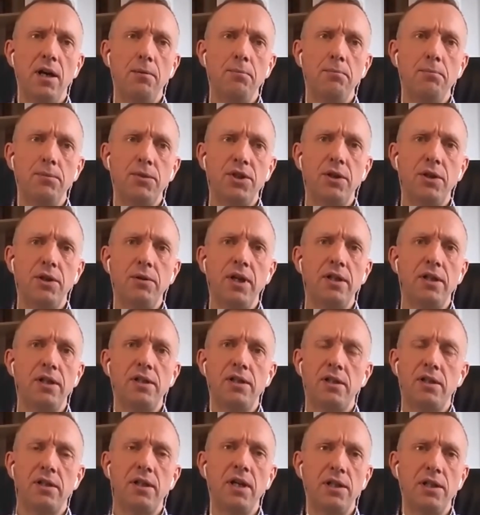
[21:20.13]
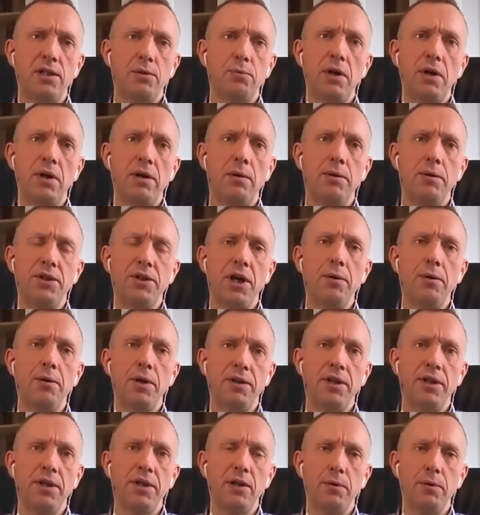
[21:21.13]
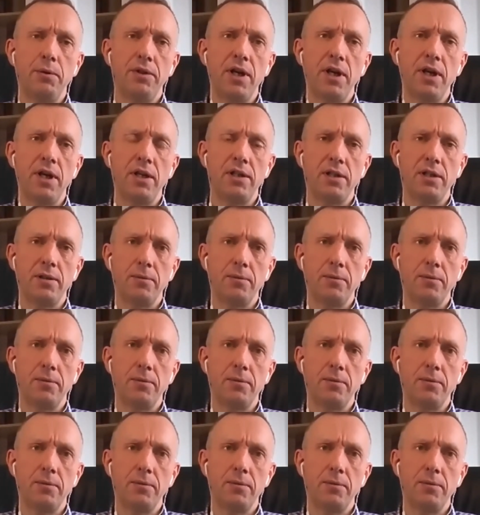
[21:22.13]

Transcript: So that's where I would go, I think, with that.